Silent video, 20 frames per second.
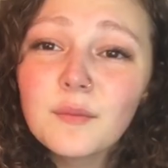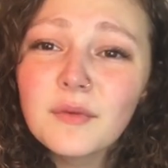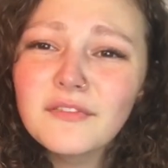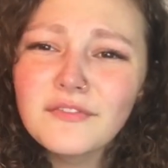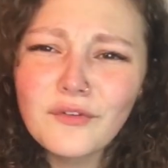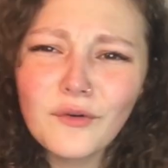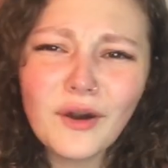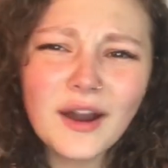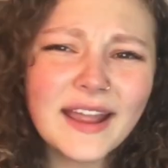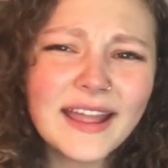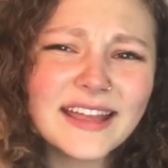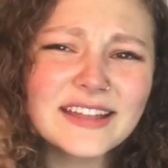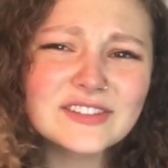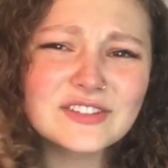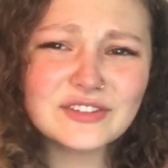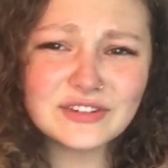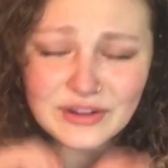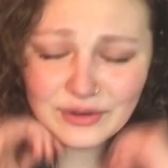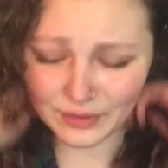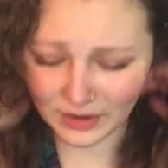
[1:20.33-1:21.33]
Before I
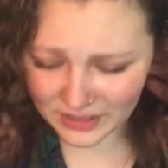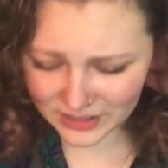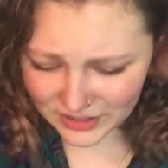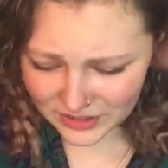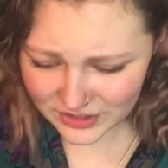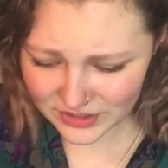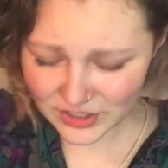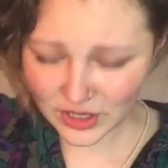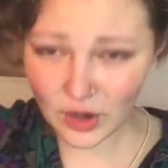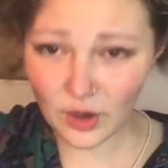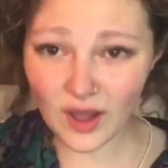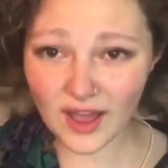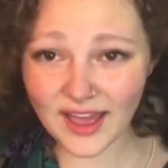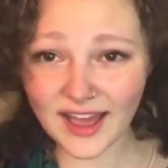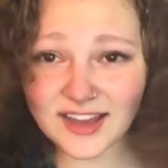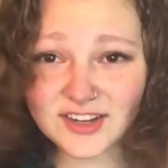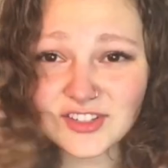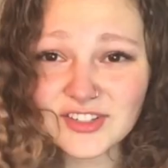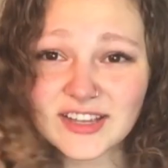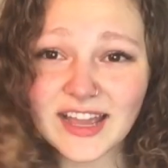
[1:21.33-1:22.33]
answer any questions though, I
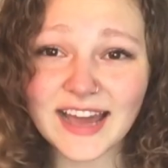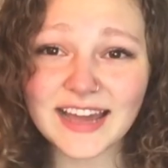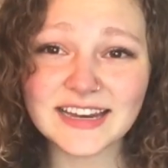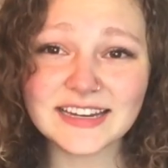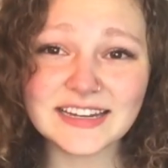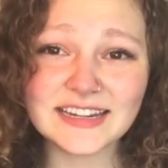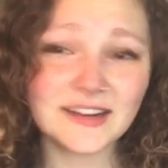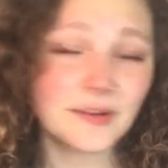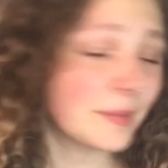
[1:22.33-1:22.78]
actually kind of need to